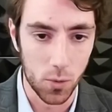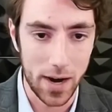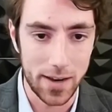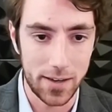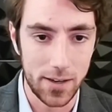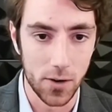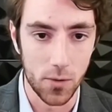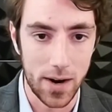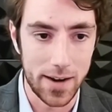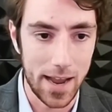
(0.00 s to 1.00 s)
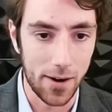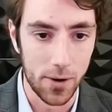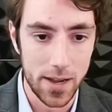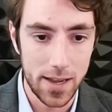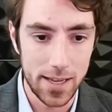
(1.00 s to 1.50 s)
right here, right
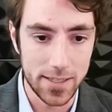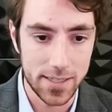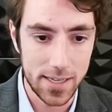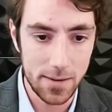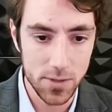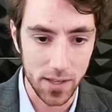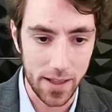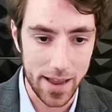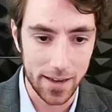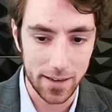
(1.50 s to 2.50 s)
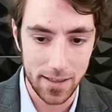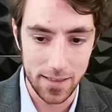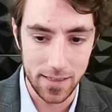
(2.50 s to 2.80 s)
now. It seems like